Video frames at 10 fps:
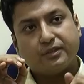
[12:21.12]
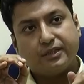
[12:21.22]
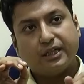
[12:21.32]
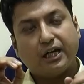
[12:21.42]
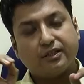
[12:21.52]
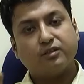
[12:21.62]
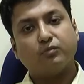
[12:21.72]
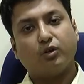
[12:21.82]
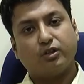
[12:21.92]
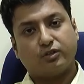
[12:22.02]
the other
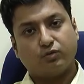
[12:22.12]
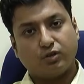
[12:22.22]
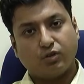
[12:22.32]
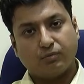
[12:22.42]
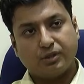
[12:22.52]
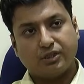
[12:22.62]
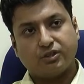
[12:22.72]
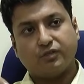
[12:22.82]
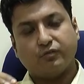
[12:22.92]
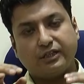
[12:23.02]
molecule
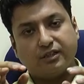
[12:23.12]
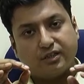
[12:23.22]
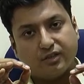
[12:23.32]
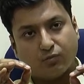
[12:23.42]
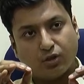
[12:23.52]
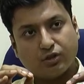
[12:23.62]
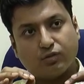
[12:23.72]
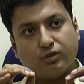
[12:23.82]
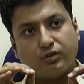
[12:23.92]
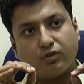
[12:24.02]
combination, whether this
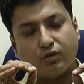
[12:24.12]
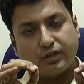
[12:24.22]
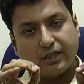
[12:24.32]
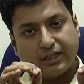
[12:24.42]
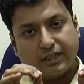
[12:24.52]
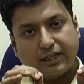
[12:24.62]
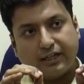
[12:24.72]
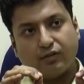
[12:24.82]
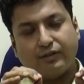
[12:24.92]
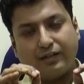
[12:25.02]
molecule is causing any
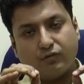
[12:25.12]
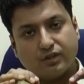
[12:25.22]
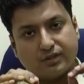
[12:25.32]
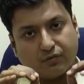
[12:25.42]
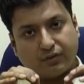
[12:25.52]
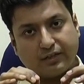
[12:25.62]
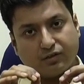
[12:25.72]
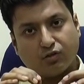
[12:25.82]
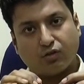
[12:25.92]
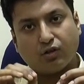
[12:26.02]
kind of adverse effects
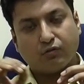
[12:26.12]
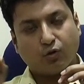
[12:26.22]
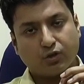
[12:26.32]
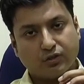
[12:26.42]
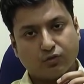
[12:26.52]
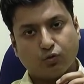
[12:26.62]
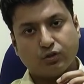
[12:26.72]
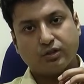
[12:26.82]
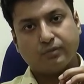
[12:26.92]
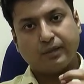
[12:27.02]
or not, what is known
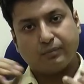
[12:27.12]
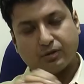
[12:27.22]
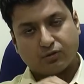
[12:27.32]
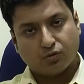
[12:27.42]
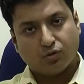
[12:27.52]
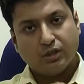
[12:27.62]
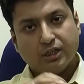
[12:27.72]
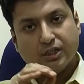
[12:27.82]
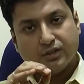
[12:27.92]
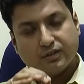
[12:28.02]
in the paper. So
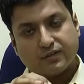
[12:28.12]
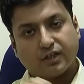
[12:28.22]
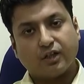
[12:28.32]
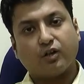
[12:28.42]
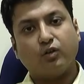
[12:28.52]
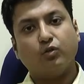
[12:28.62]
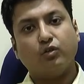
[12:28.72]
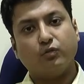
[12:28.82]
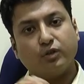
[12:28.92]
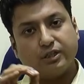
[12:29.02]
just
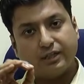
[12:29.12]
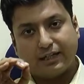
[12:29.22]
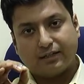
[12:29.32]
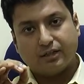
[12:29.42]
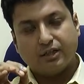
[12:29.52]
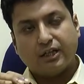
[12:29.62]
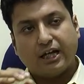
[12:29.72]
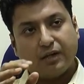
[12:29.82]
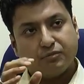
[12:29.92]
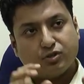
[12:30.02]
conclude with that.
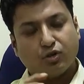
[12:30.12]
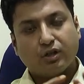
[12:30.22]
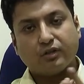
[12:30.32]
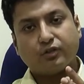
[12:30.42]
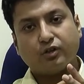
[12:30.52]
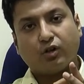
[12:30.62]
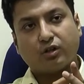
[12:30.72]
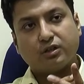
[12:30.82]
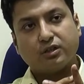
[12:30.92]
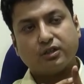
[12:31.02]
I'm sure if a
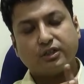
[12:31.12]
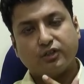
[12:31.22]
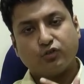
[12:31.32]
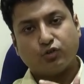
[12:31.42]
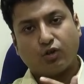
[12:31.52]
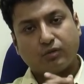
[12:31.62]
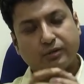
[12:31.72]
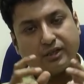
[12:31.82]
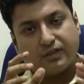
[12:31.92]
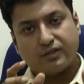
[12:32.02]
doctor is not
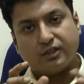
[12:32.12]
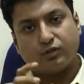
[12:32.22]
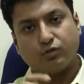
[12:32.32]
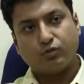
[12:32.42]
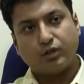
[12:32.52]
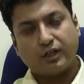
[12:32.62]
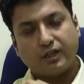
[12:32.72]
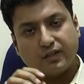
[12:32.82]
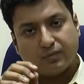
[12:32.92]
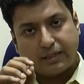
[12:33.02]
being listening to you, at
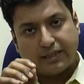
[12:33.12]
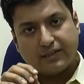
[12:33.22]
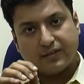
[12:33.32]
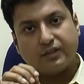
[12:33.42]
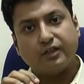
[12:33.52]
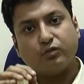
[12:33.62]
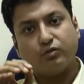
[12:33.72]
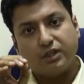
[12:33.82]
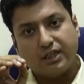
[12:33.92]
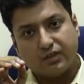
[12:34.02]
least by listening to
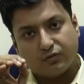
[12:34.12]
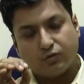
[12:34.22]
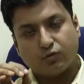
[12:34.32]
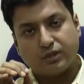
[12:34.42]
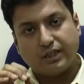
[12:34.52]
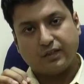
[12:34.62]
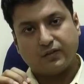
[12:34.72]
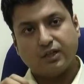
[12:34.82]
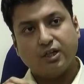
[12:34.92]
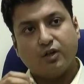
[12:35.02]
these few
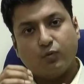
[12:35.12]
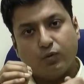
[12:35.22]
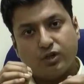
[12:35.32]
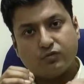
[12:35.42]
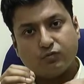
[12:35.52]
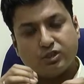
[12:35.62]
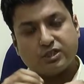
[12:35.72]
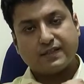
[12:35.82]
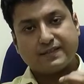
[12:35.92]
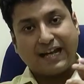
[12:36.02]
things which
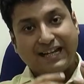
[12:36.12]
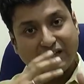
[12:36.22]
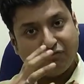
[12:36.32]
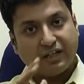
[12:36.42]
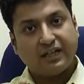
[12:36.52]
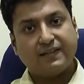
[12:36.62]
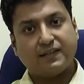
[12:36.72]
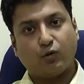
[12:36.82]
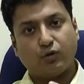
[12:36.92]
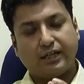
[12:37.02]
are scientifically
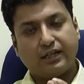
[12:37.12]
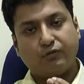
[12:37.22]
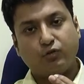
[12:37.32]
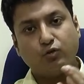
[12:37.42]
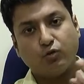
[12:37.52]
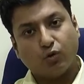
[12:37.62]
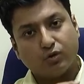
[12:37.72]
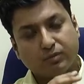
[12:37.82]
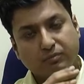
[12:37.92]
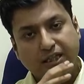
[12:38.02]
sound, and if you know
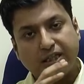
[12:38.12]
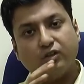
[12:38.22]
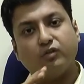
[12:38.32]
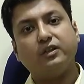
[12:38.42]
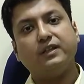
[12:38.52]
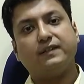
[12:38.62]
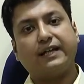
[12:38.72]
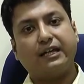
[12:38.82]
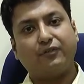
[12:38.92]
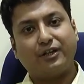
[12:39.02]
the meaning of these
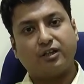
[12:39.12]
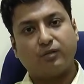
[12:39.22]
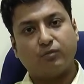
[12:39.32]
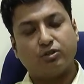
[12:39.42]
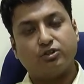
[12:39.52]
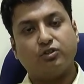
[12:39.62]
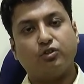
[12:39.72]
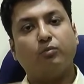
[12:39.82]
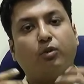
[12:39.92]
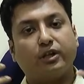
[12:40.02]
scientific terminologies,
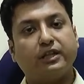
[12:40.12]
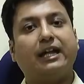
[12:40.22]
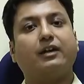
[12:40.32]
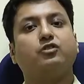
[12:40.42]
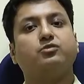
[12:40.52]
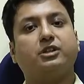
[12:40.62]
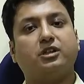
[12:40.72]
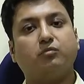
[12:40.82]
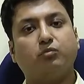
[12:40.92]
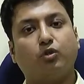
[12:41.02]
your body language
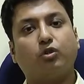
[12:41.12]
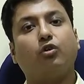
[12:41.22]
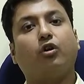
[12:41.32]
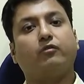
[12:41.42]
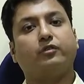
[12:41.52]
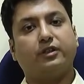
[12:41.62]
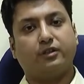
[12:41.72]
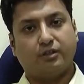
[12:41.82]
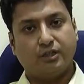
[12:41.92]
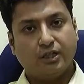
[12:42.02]
become more confident.